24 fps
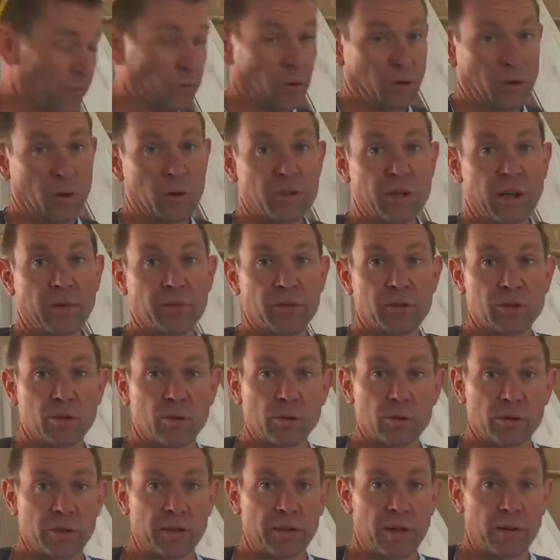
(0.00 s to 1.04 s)
not used the other
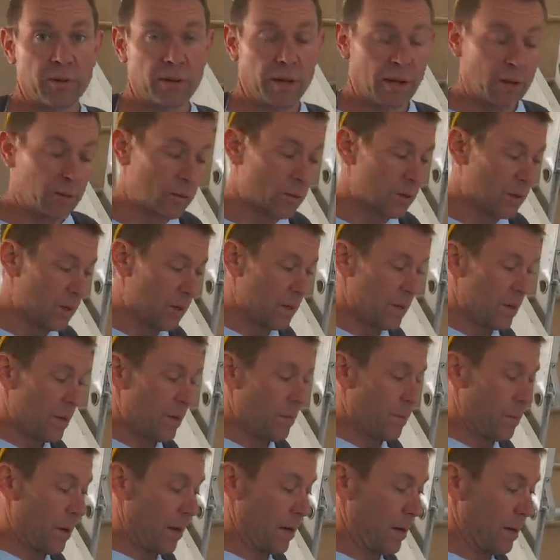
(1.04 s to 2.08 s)
saw, so I don't know,
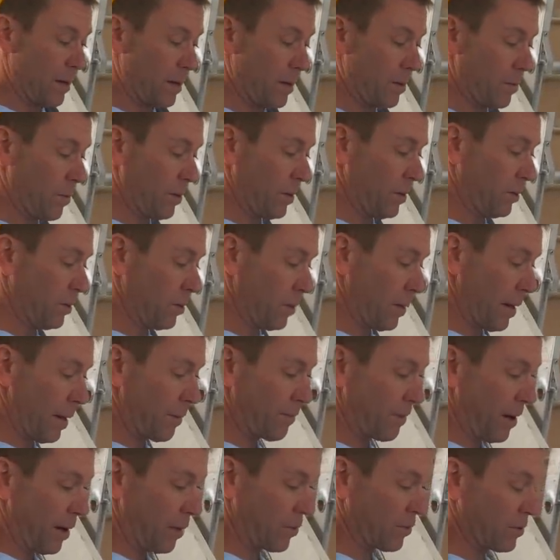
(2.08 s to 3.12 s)
but when you're doing
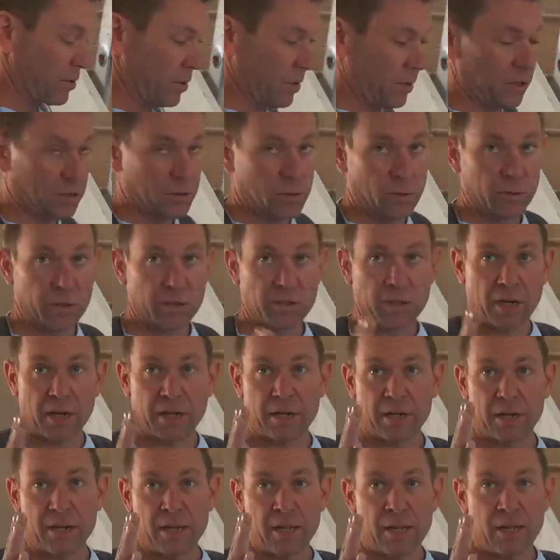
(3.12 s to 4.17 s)
handrails and you just want to
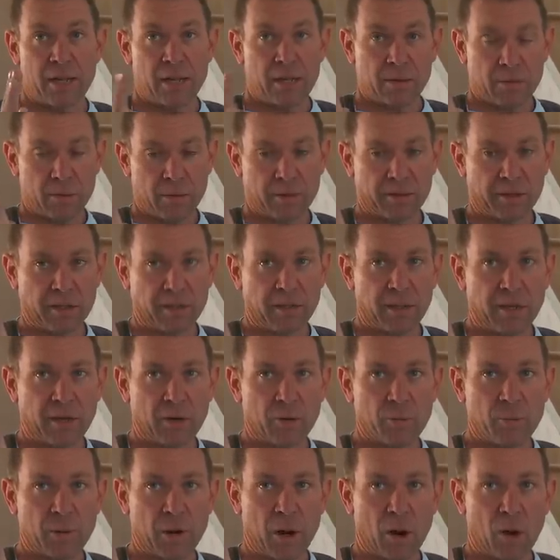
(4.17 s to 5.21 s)
take a diddly
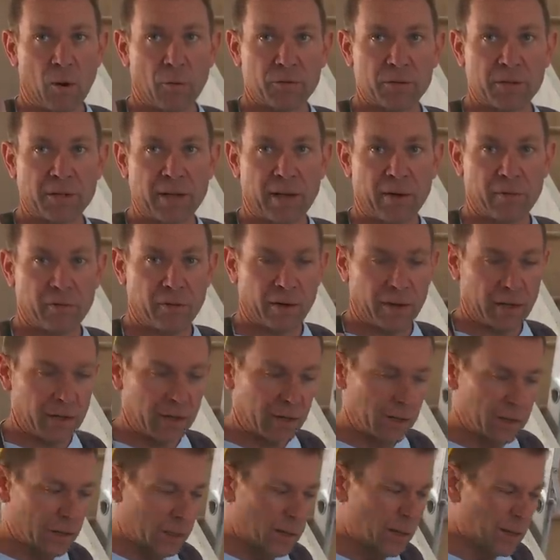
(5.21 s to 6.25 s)
little bit off, so nothing,
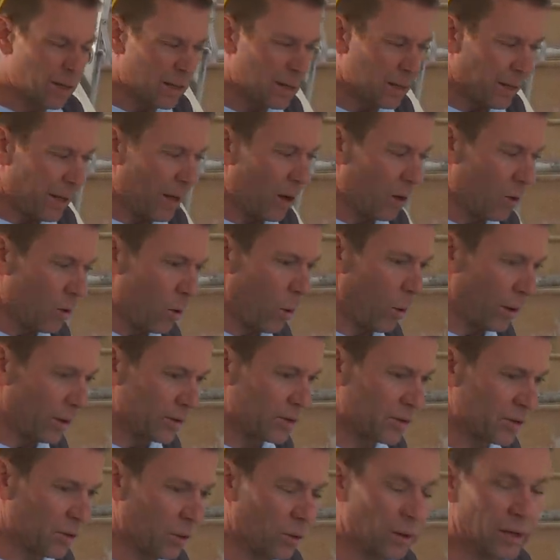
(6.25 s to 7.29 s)
they are quite
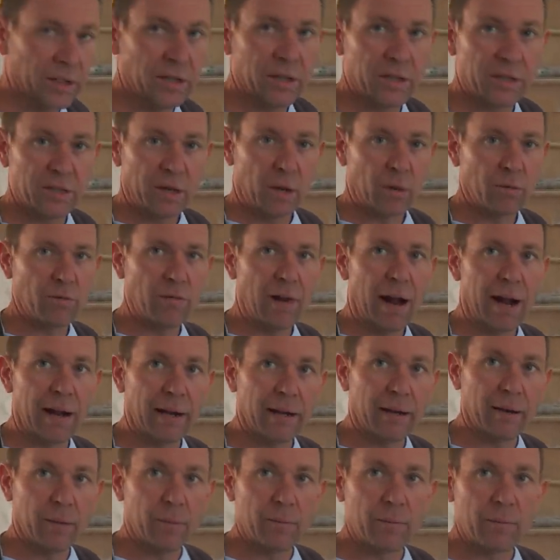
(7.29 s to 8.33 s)
solid, there's no rattling them.